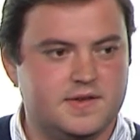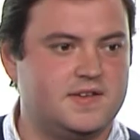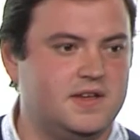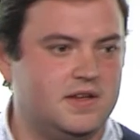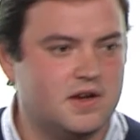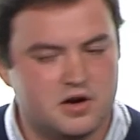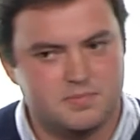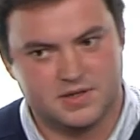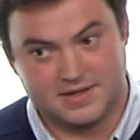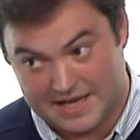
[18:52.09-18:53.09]
the
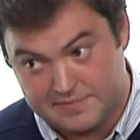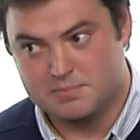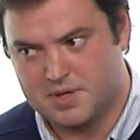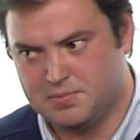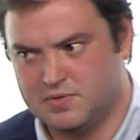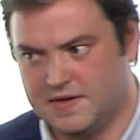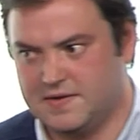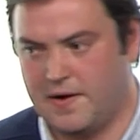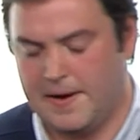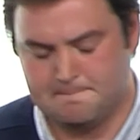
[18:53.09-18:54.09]
CEO, but 11 people
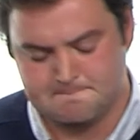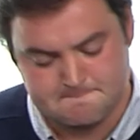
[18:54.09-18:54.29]
did die.